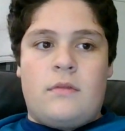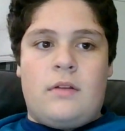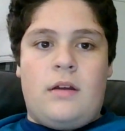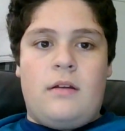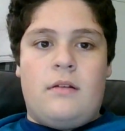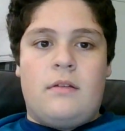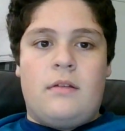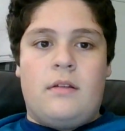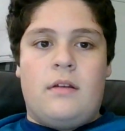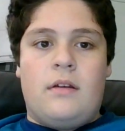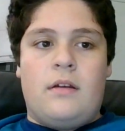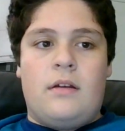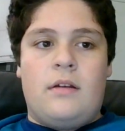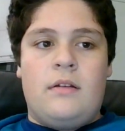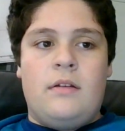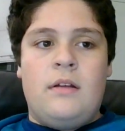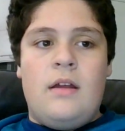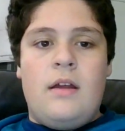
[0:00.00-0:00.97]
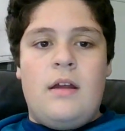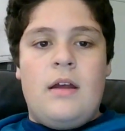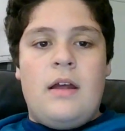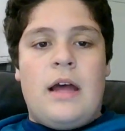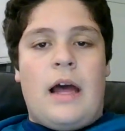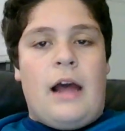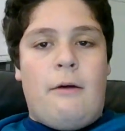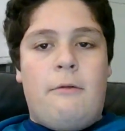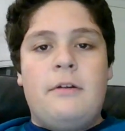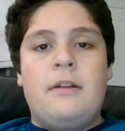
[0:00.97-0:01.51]
No, the hell?
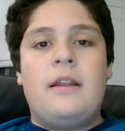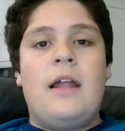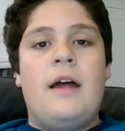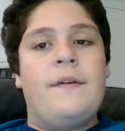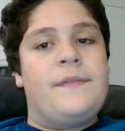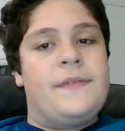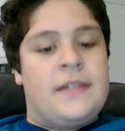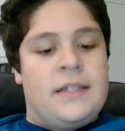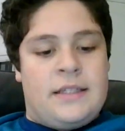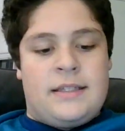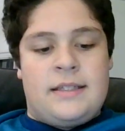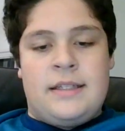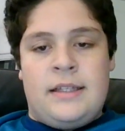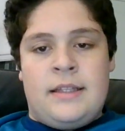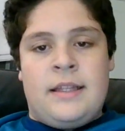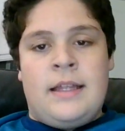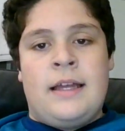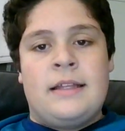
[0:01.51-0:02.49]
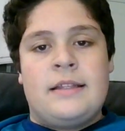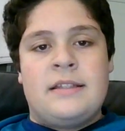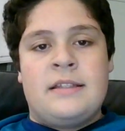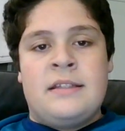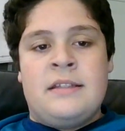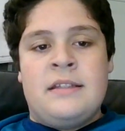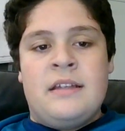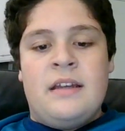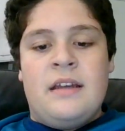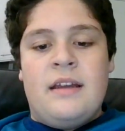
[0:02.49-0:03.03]
I would love to see
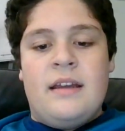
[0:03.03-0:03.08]
that.